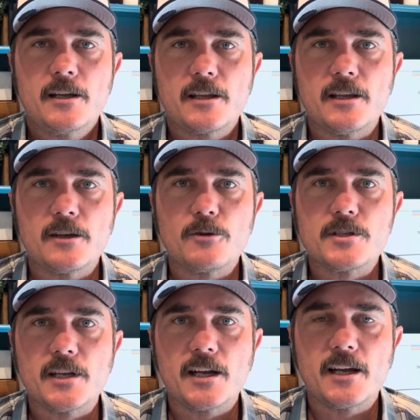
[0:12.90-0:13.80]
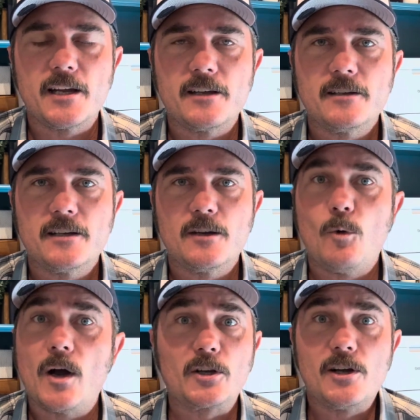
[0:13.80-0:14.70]
that Christy and I
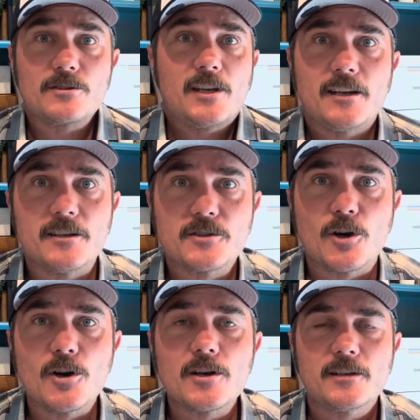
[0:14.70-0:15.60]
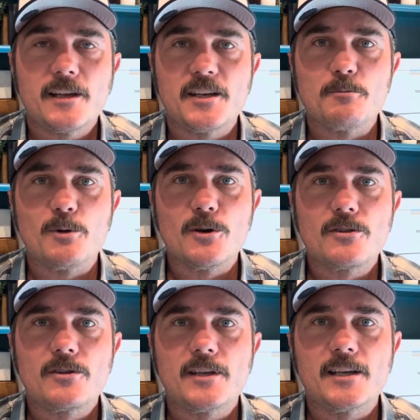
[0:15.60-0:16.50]
walked alongside to start and to
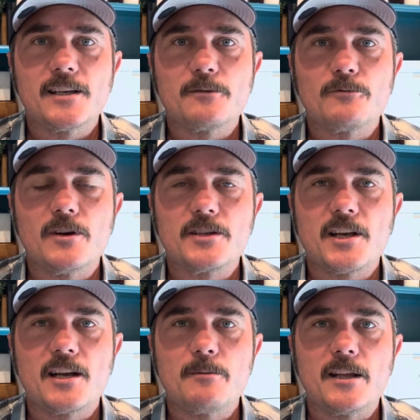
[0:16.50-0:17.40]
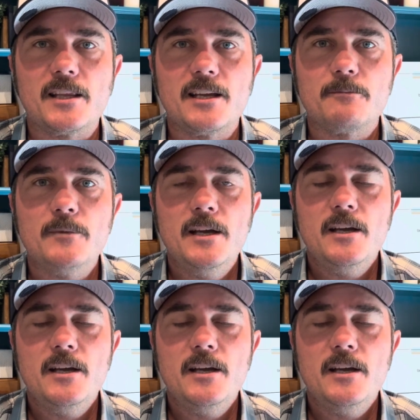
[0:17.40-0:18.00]
birth, and we're very excited about them.